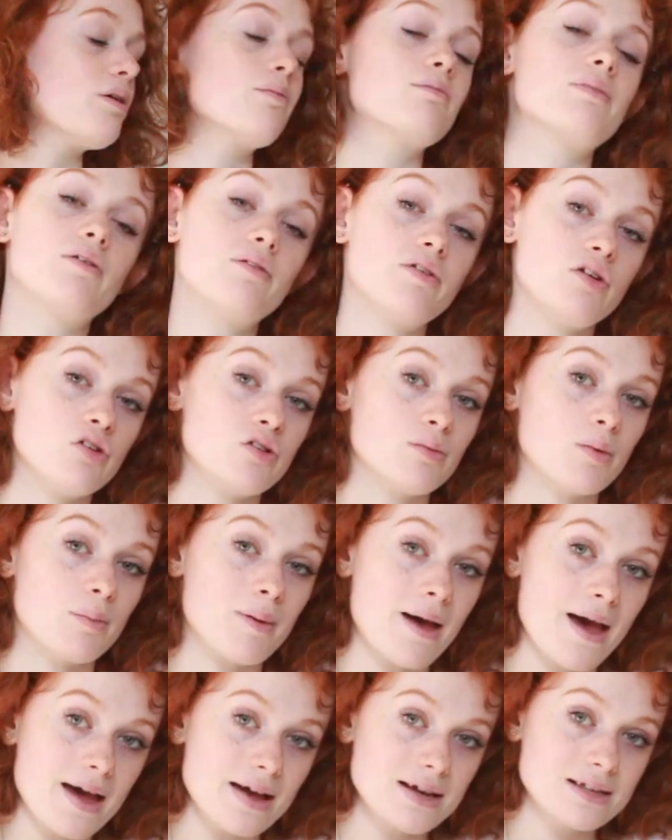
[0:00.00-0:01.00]
up my reusable
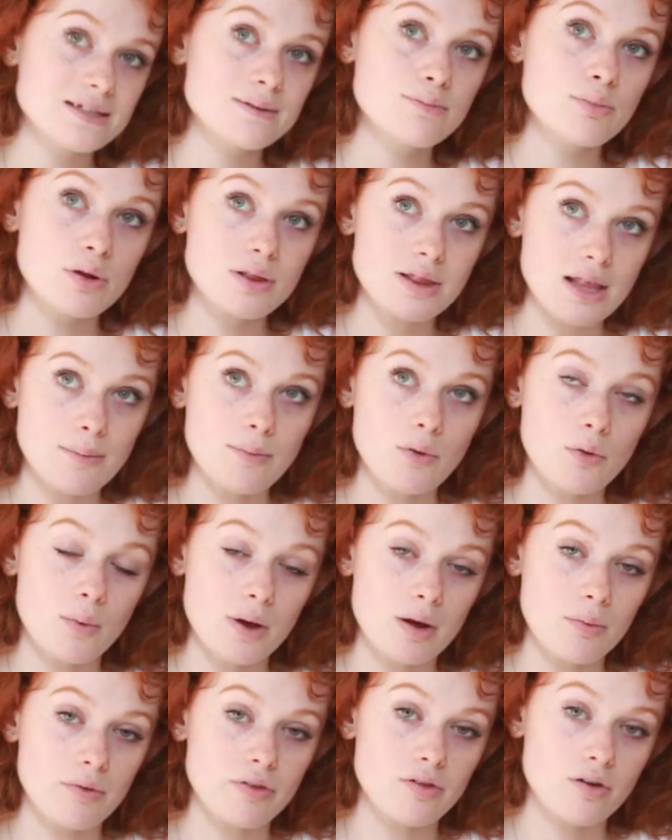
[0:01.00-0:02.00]
bags, put them away
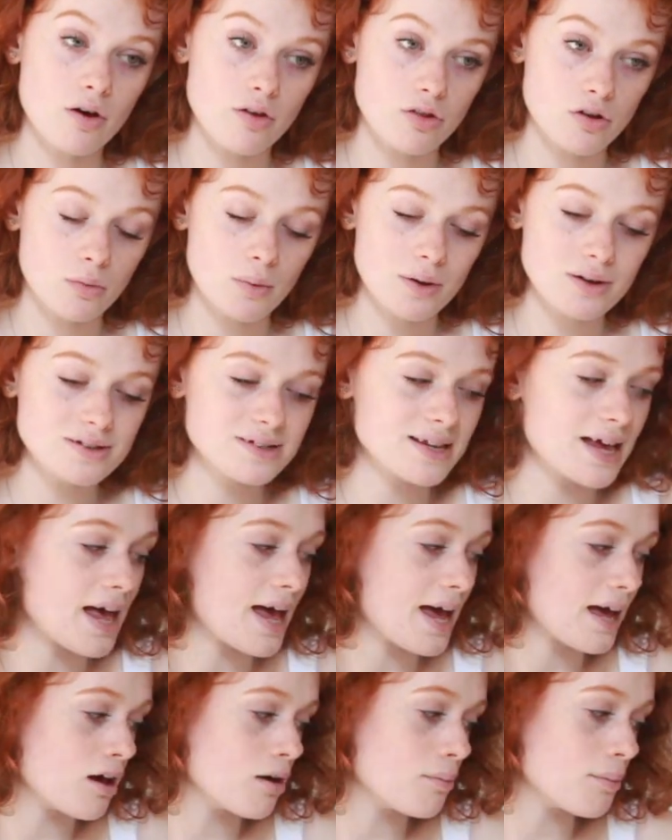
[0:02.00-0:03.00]
with the other ones,
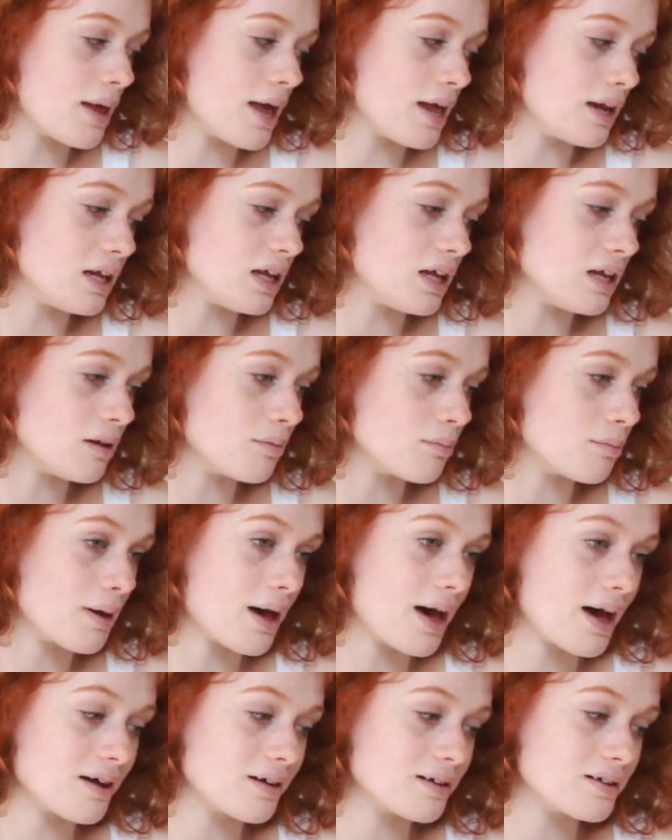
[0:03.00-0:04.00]
hang up any
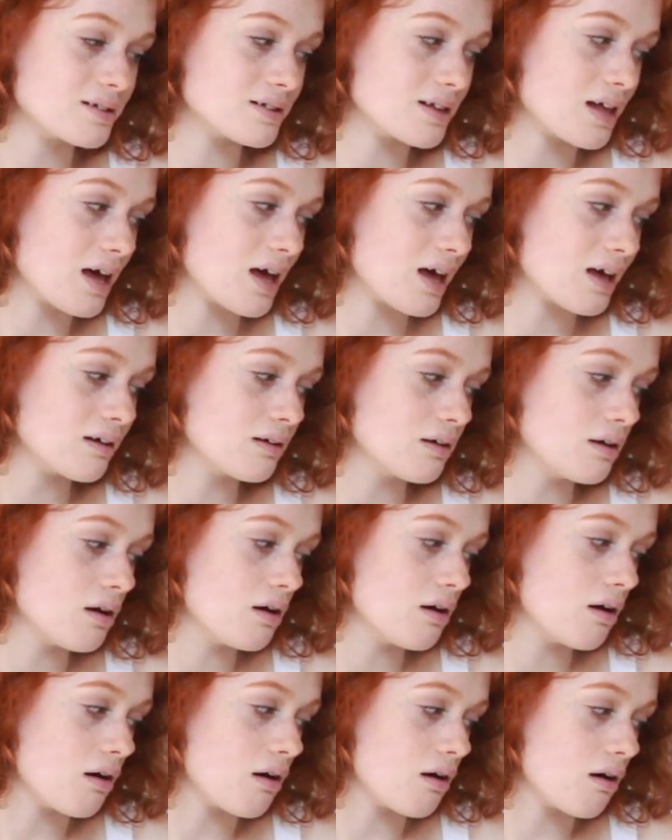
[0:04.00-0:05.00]
bags that
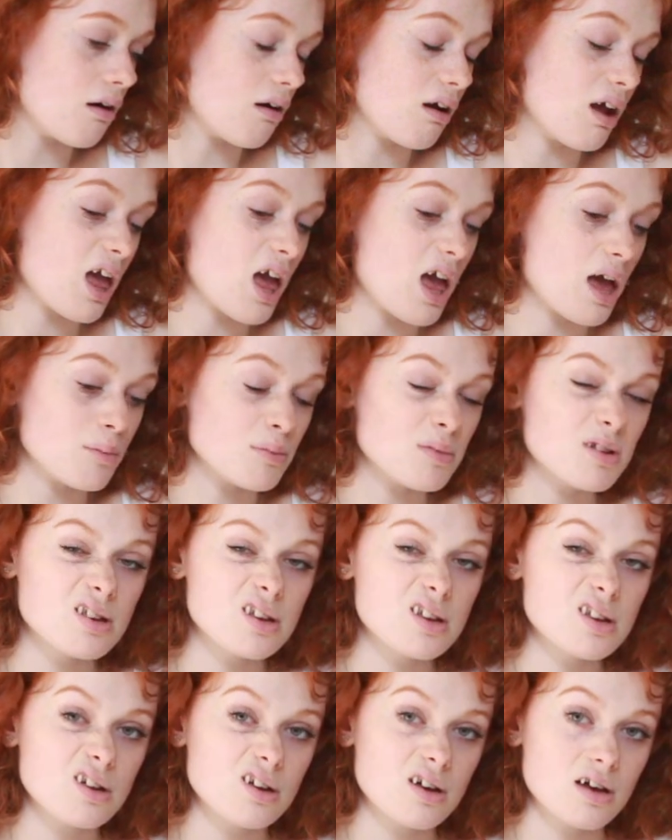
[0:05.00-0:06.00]
are
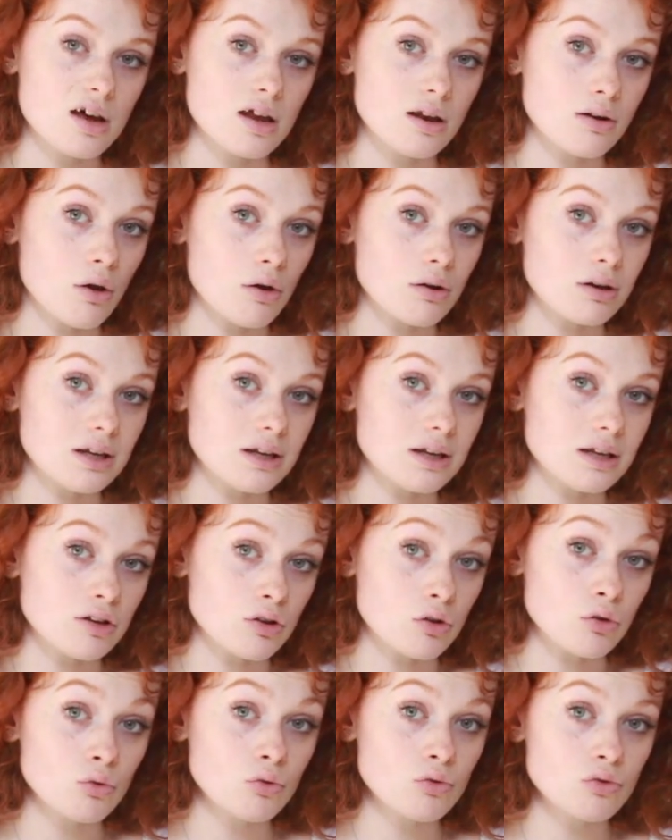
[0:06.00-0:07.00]
empty and not needing
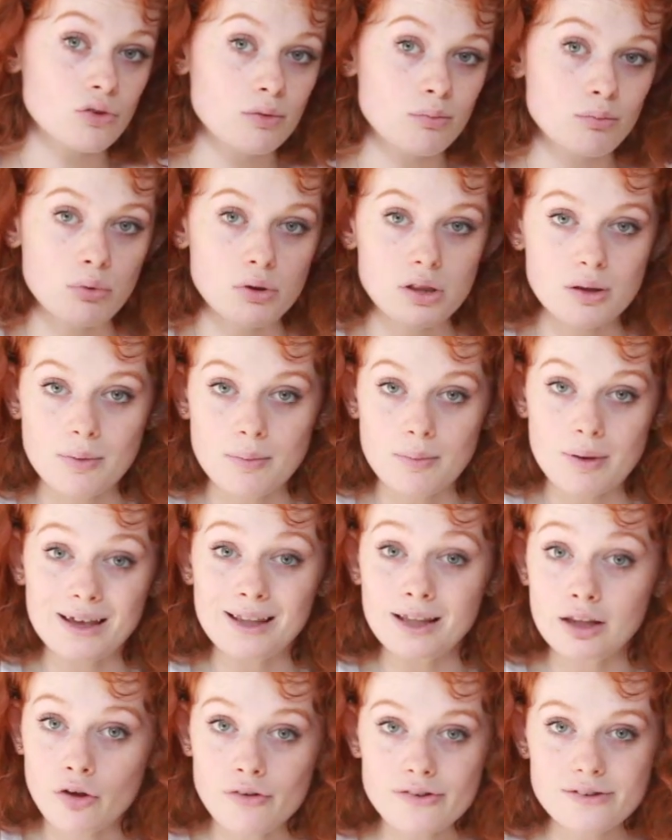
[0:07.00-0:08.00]
used, put them in my
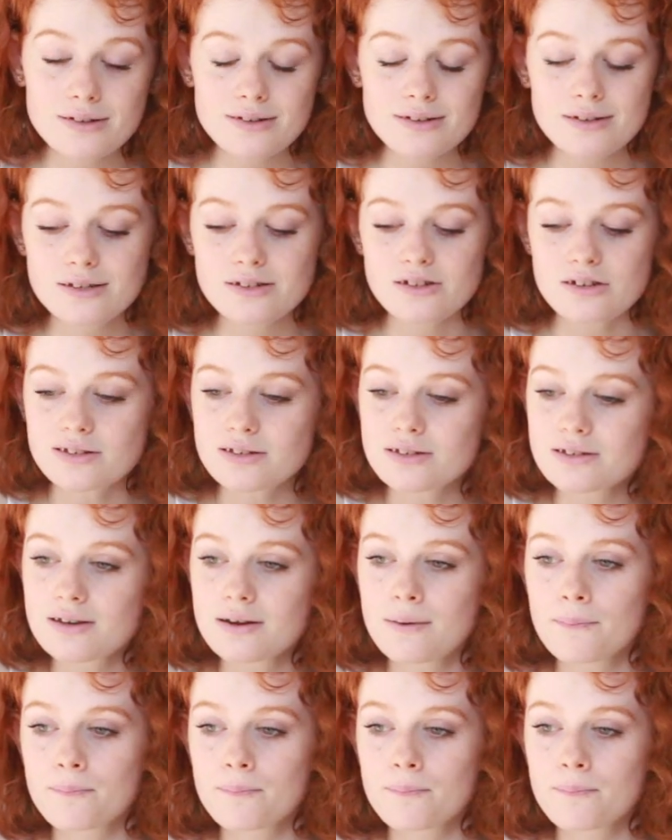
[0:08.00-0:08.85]
closet just